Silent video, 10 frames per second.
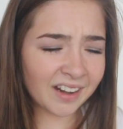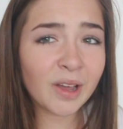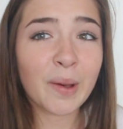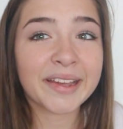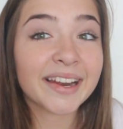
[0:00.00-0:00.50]
don't know,
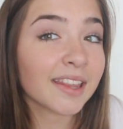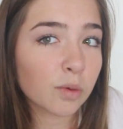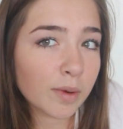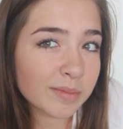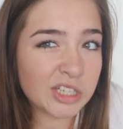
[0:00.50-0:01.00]
I kinda like
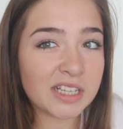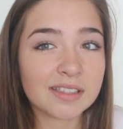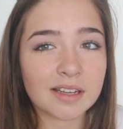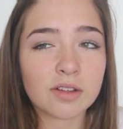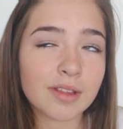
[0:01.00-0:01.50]
ripped
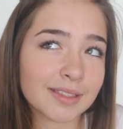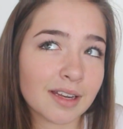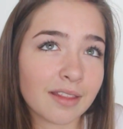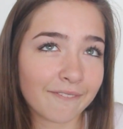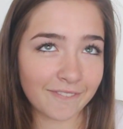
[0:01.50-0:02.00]
jeans. I know that's
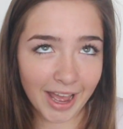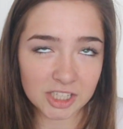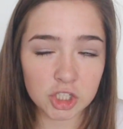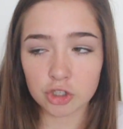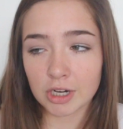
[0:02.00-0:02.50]
not the
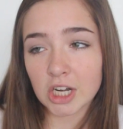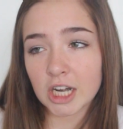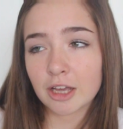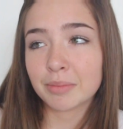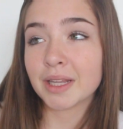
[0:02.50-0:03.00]
fashion trend right
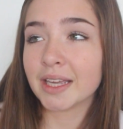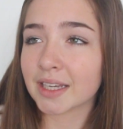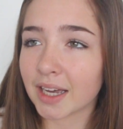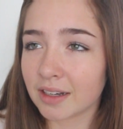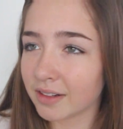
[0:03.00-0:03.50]
now, but
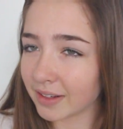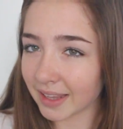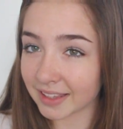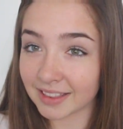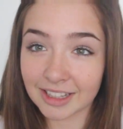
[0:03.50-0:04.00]
like, I don't know, I
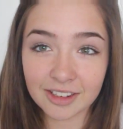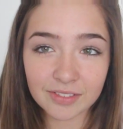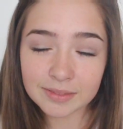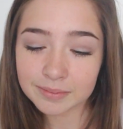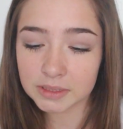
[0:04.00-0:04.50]
like the look of
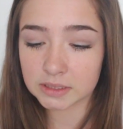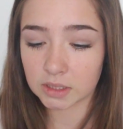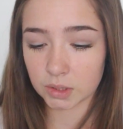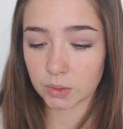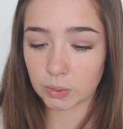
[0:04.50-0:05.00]
them,
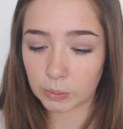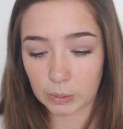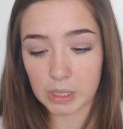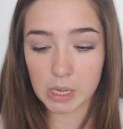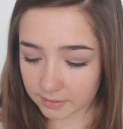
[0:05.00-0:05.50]

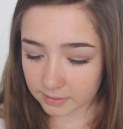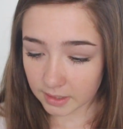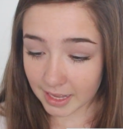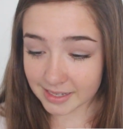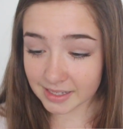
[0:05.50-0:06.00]
so.
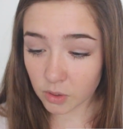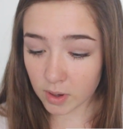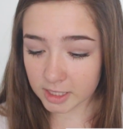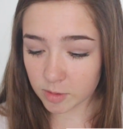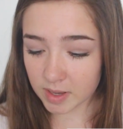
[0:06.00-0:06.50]
Is this
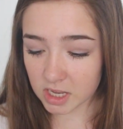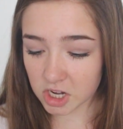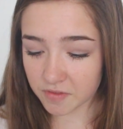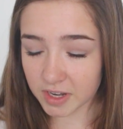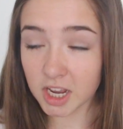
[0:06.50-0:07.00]
going to be in
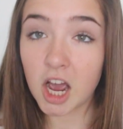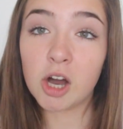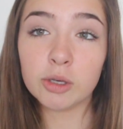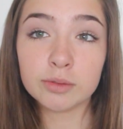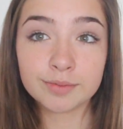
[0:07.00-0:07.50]
your
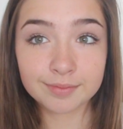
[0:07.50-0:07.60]
video?